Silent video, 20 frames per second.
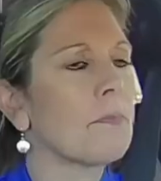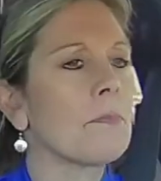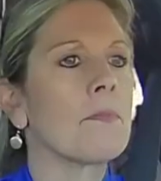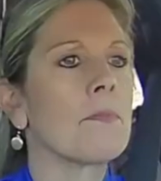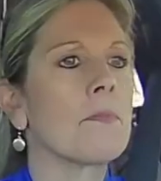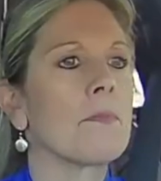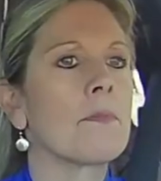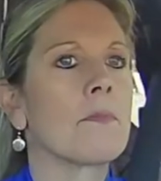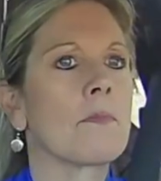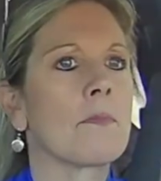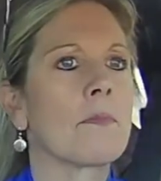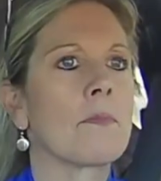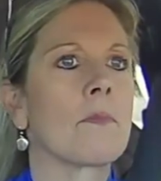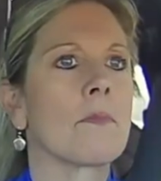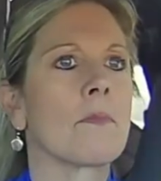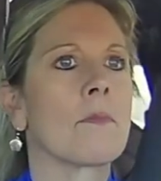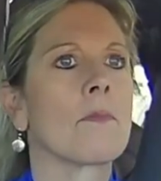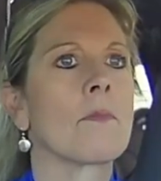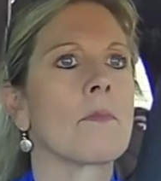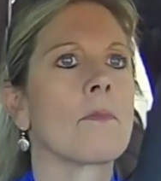
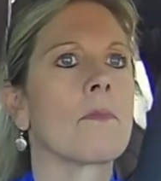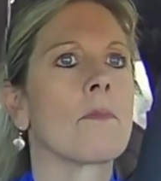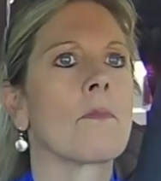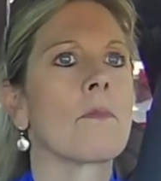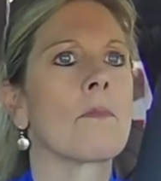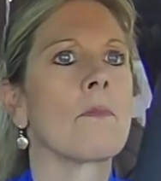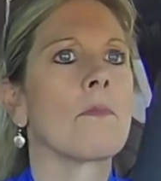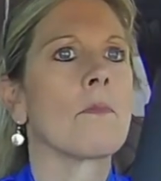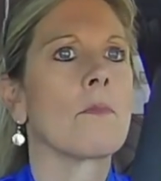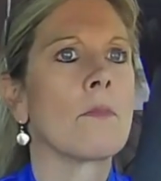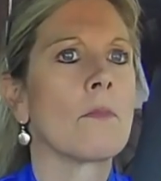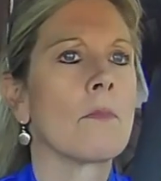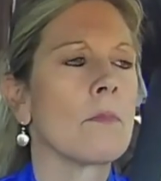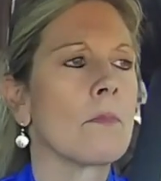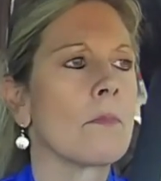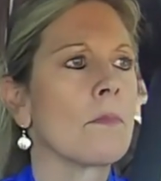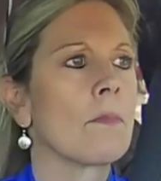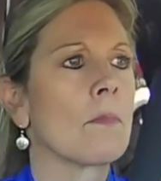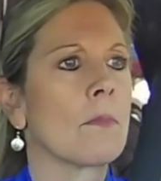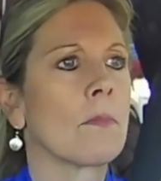
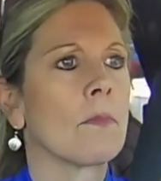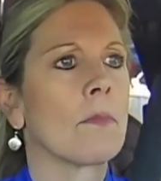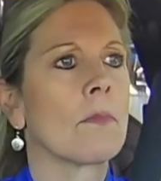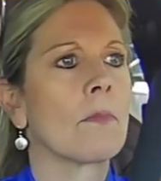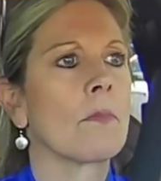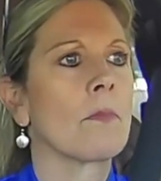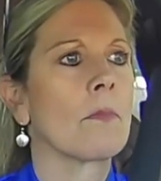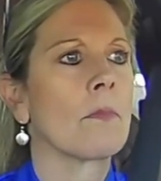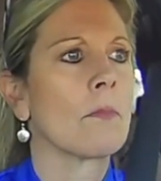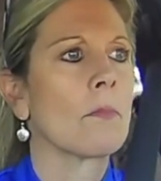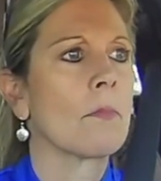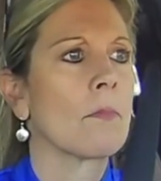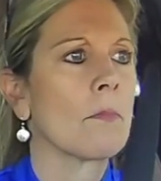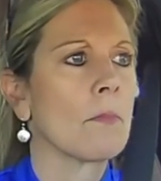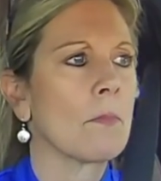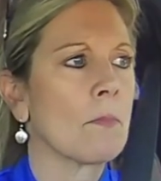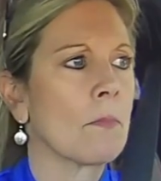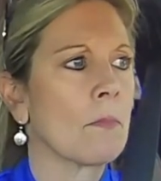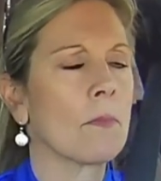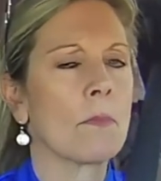
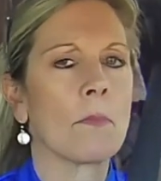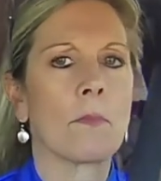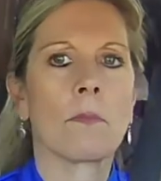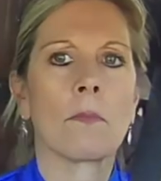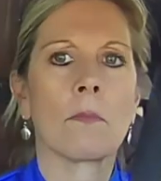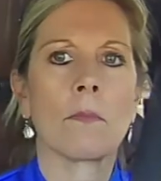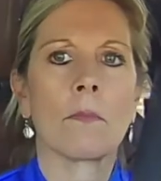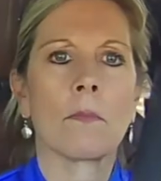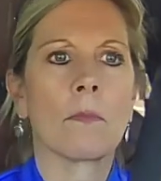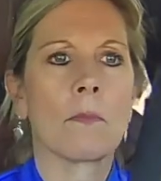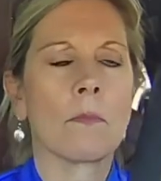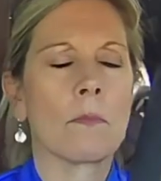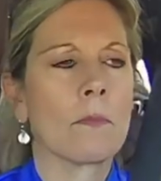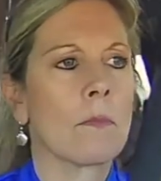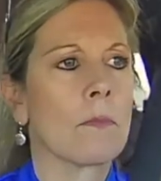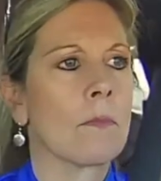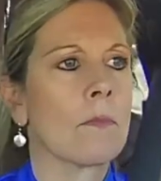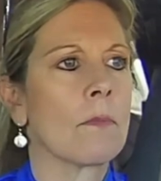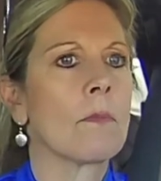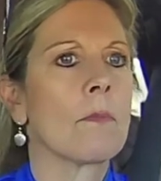
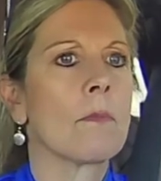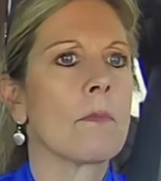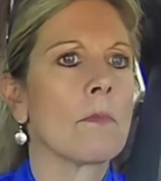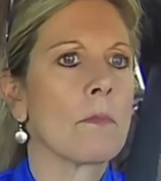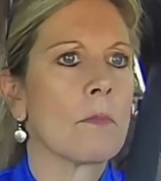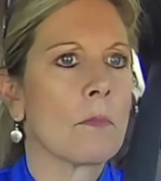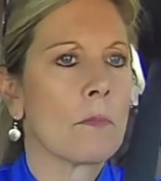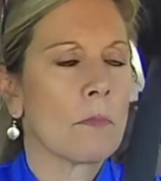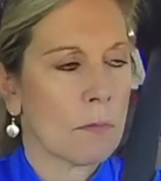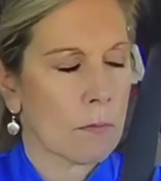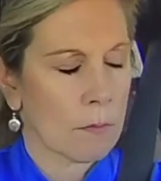This person isn't speaking.